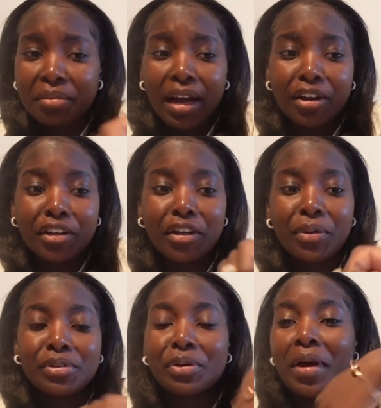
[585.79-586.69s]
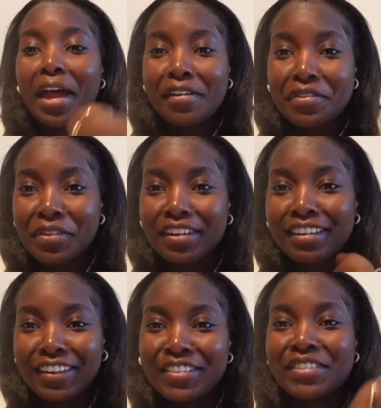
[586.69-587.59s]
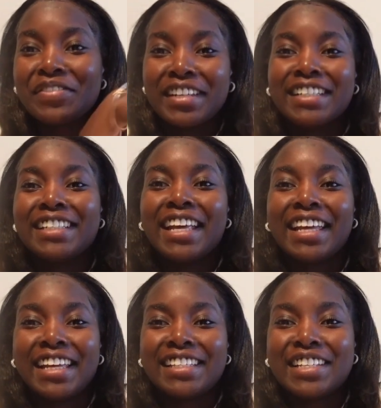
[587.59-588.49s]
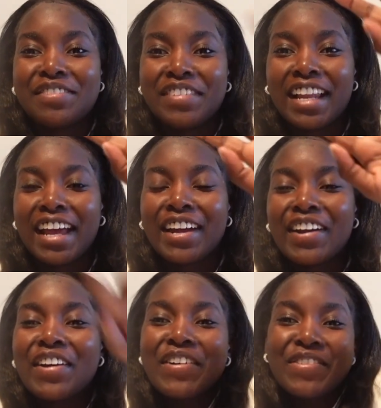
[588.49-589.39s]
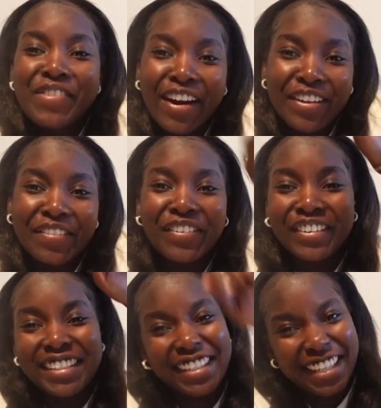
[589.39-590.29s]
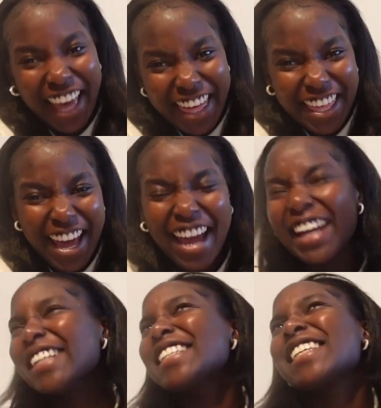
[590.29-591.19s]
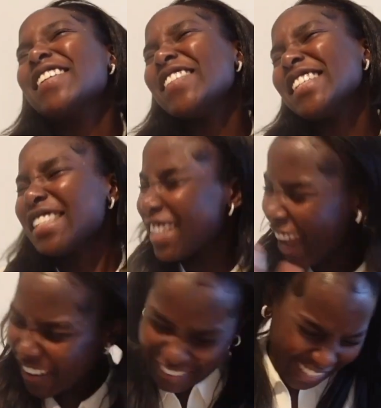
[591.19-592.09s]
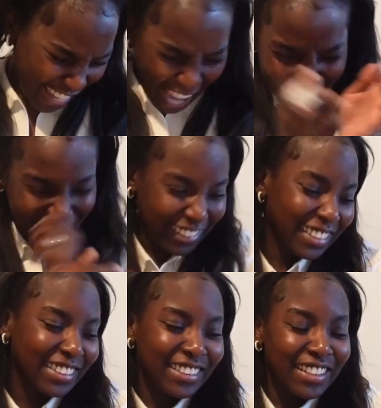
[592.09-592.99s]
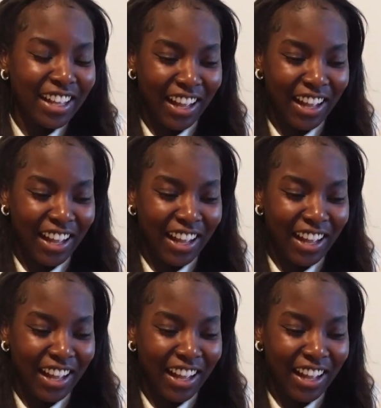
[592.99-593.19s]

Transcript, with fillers: How cute. So everyone on the wedding day is gonna be like wearing them all together, and it's just gonna be so cute.